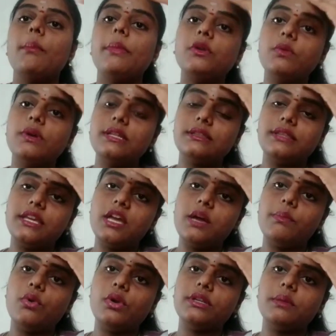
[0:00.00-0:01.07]
But one
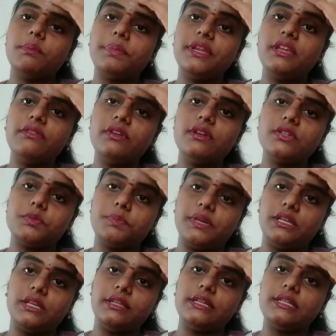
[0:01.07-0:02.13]
thing about the previous
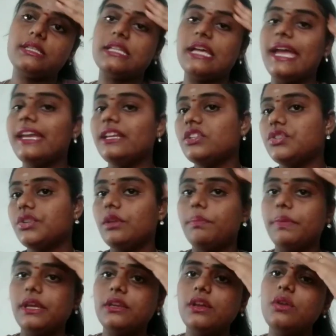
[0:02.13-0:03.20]
period, that is the
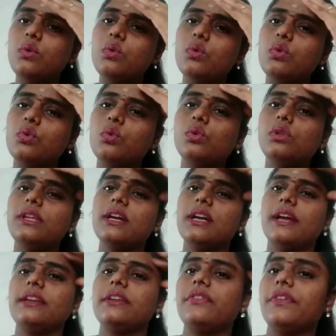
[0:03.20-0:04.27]
ancient period, who ruled
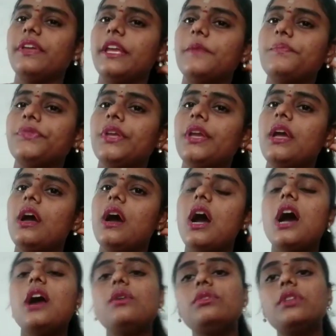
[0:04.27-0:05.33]
the country,
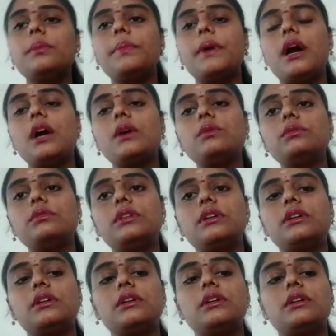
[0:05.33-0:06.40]
how
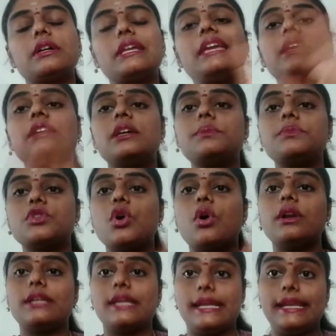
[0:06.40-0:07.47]
the kingdoms
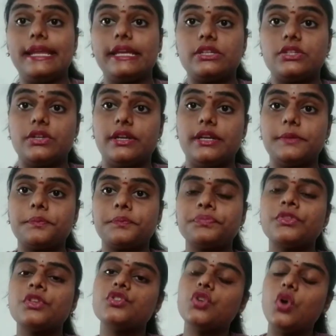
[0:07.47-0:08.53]
got elected.
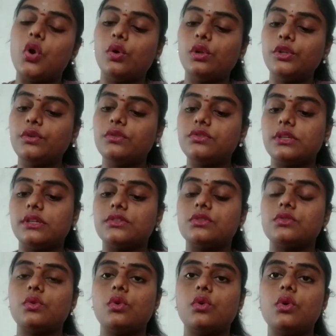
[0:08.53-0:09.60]
So all those
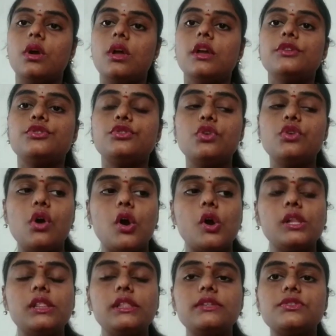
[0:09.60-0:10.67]
things. So to know
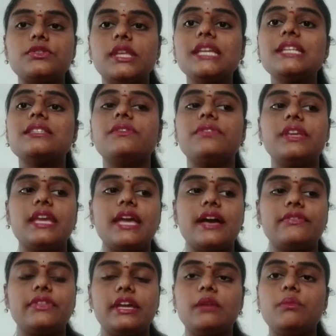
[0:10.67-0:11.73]
all those things, we
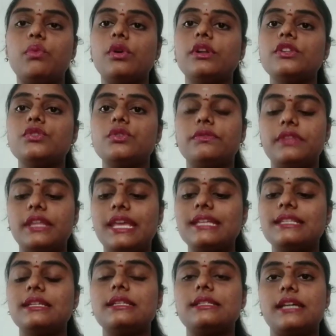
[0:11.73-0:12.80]
have the importance of
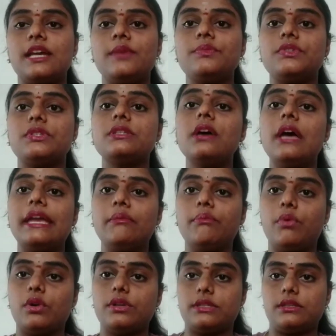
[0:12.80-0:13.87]
date and times is
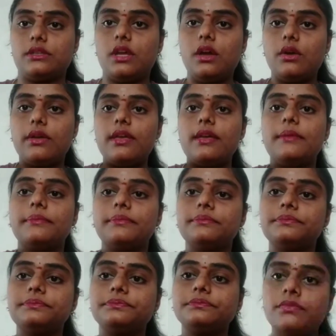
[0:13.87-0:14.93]
important. Okay.
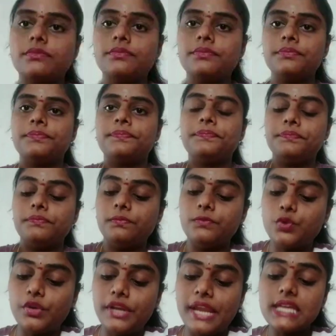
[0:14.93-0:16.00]

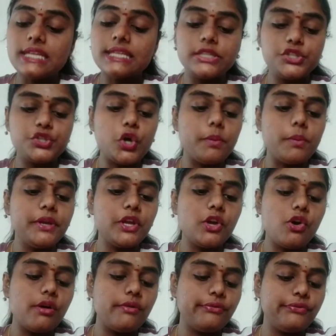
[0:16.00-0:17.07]
So next topic
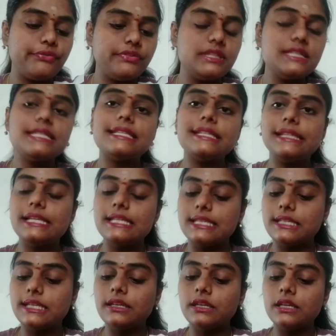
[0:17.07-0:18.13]
of this
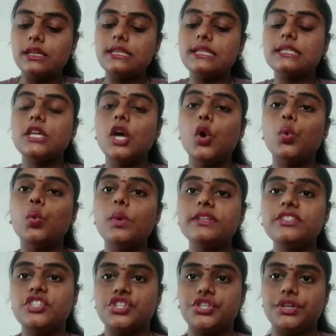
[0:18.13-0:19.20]
lesson is
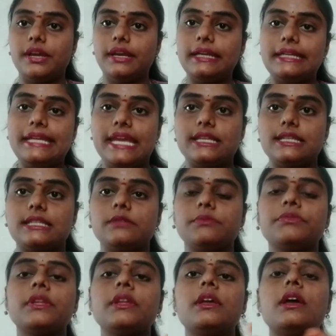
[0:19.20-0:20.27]
which dates.
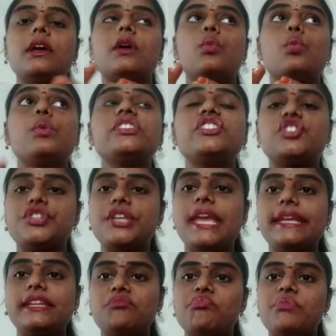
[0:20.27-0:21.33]
Which
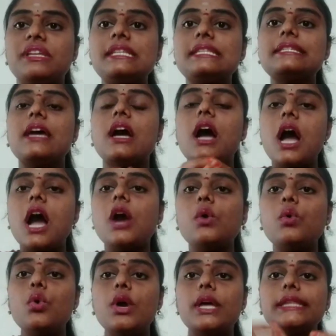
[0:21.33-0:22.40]
date means
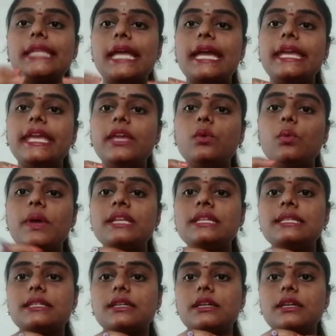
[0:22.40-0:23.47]
how the event